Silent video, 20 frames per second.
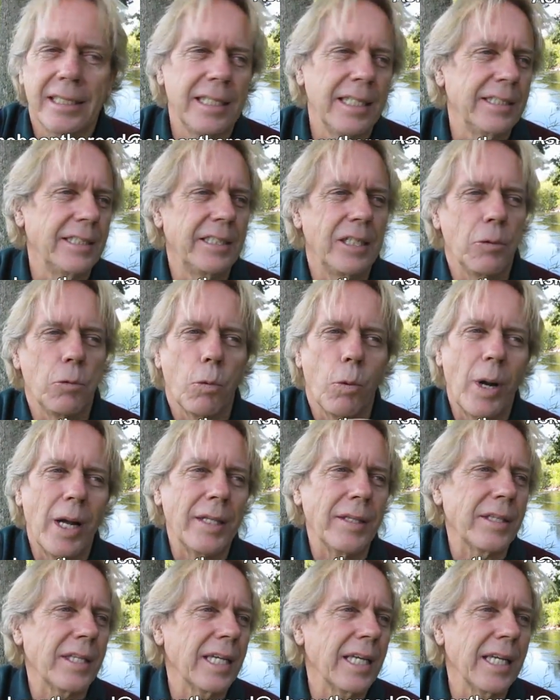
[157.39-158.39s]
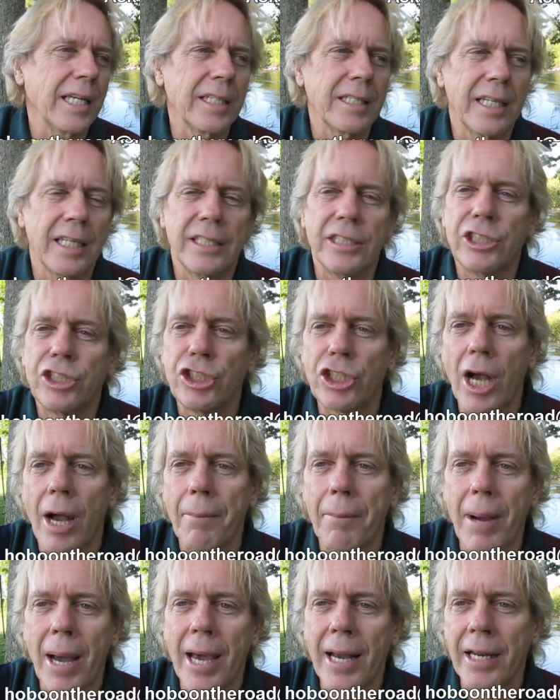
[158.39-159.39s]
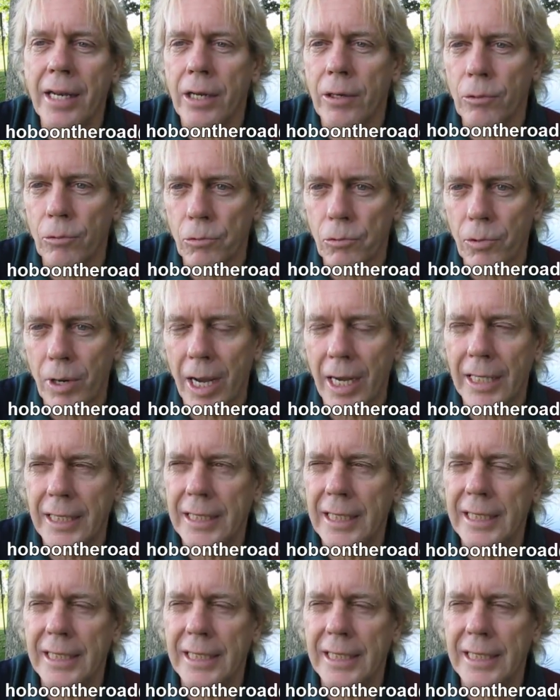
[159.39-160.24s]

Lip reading: They see one thing and they jump on it and run.